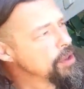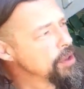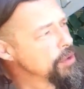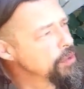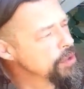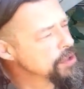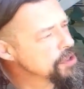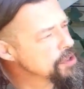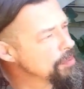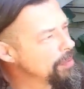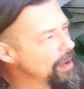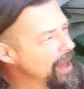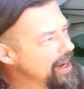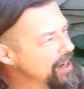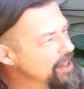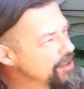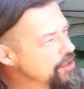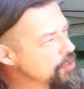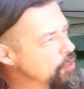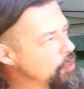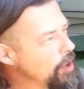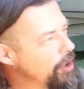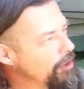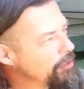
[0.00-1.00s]
that was about a
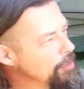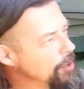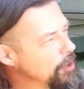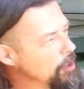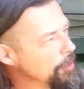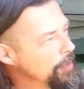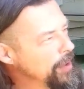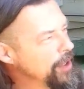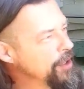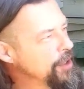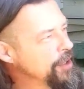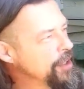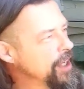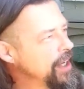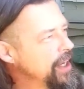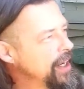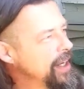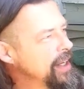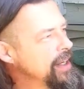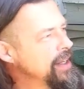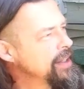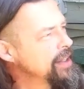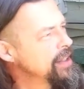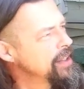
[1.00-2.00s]
12mm
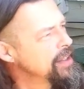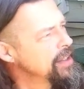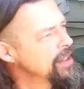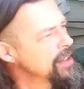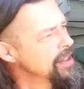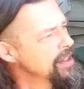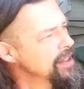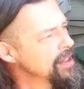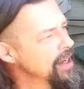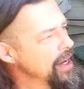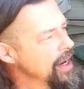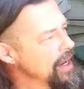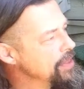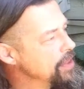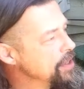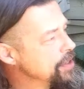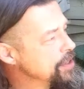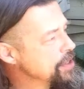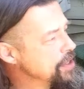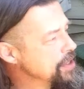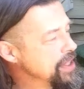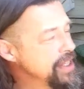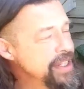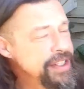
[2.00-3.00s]
cutting, and
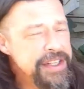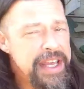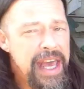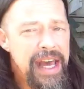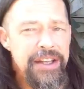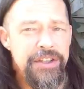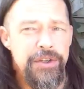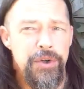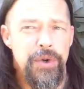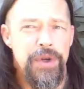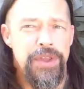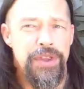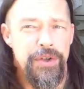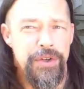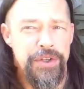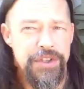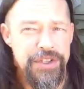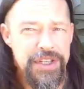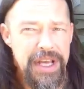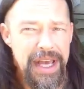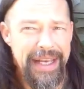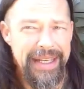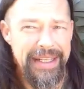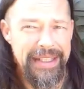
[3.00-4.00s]
these guys are in their
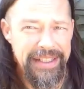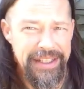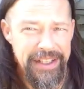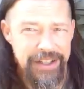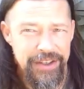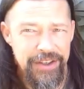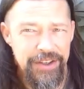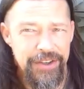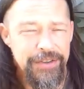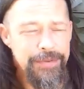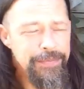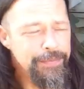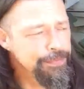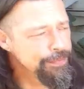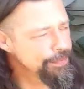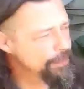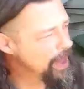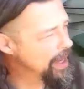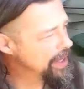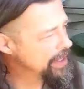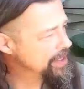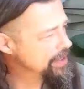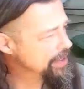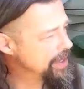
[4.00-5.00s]
2nd year.
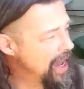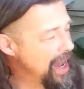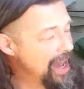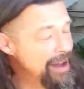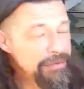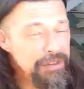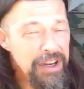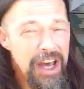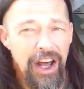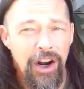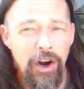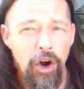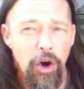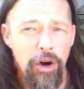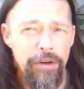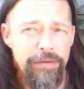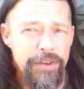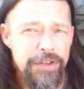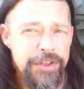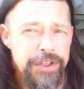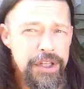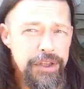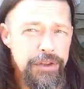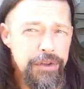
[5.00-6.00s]
I have not
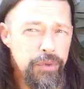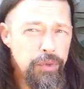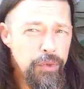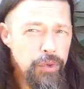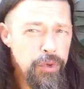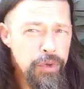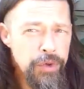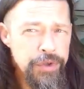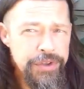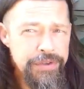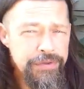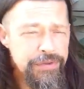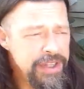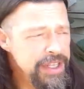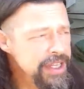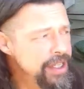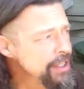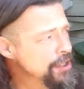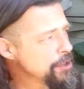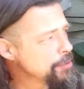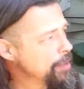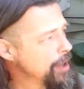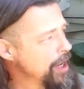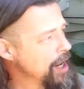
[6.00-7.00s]
harvested the roots of
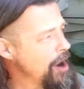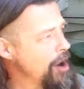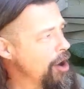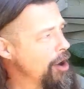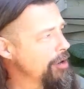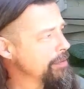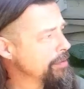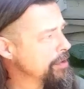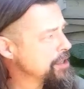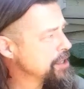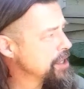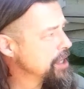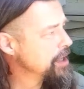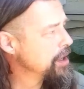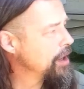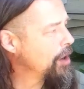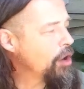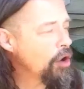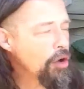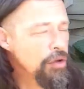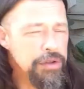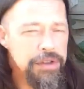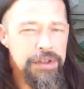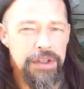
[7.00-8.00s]
these, but I harvested
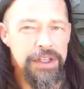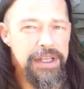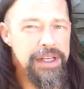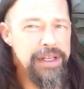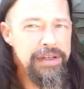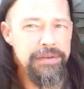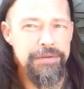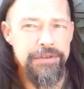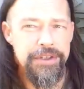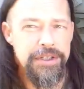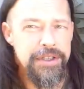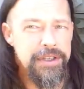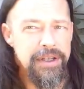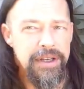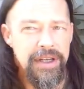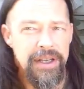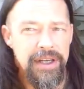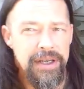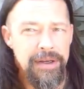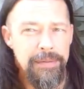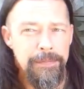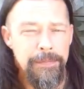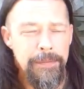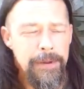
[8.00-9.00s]
all the leaves,
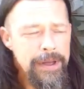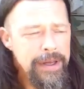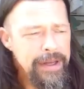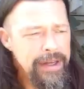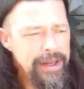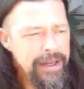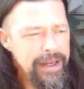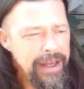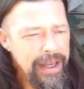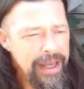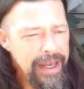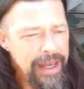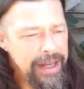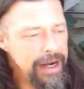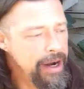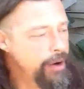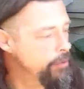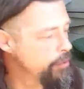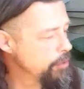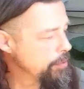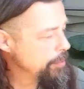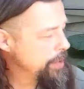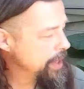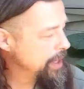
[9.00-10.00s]
and I
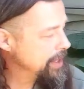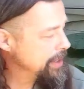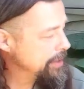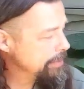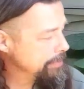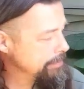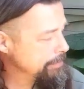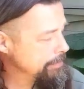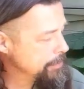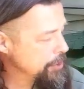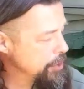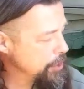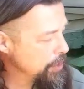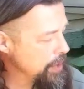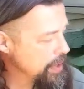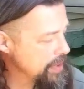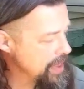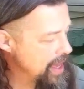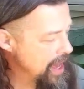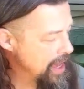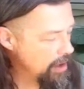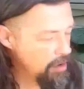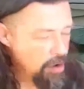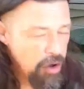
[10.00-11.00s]
repeat doing
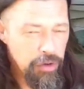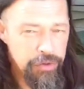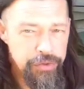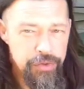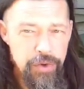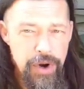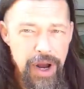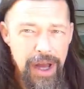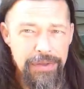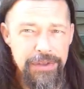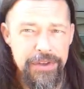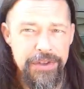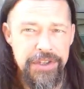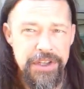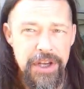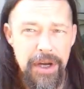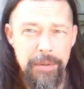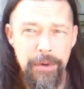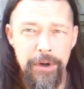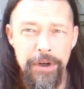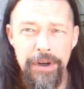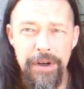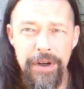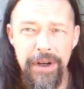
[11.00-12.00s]
that all throughout the
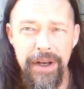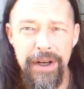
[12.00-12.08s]
summer.